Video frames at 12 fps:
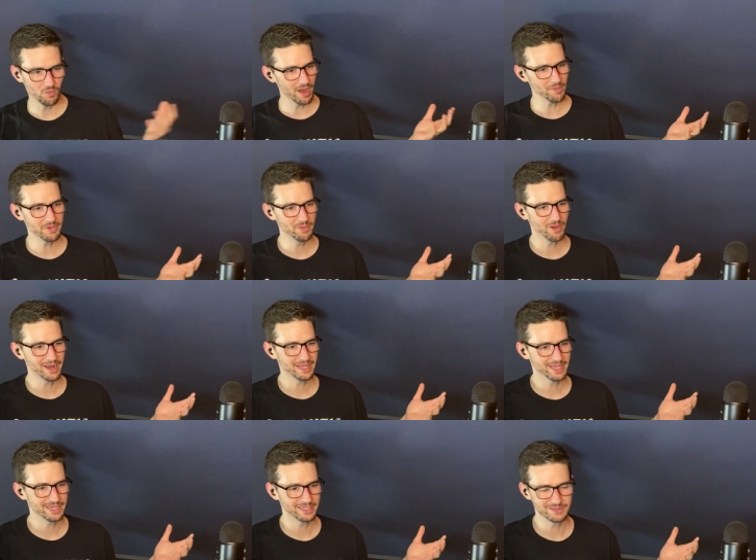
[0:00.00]
what we
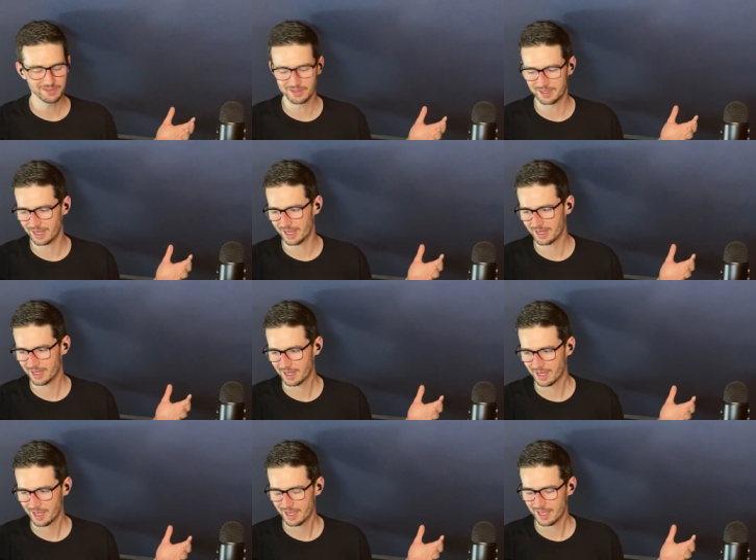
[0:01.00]
want to get into today
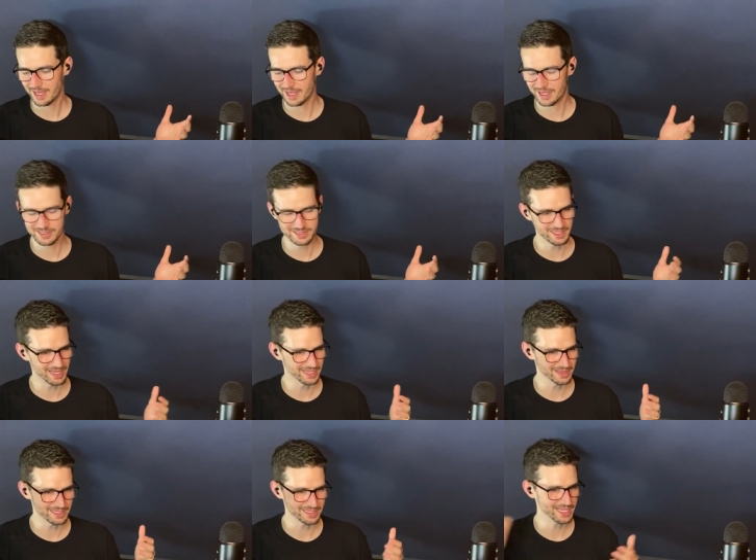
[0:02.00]
is
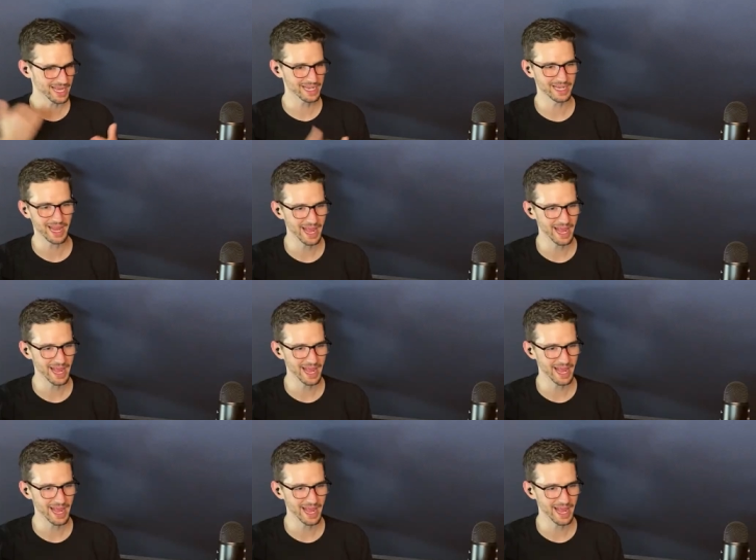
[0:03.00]
like the second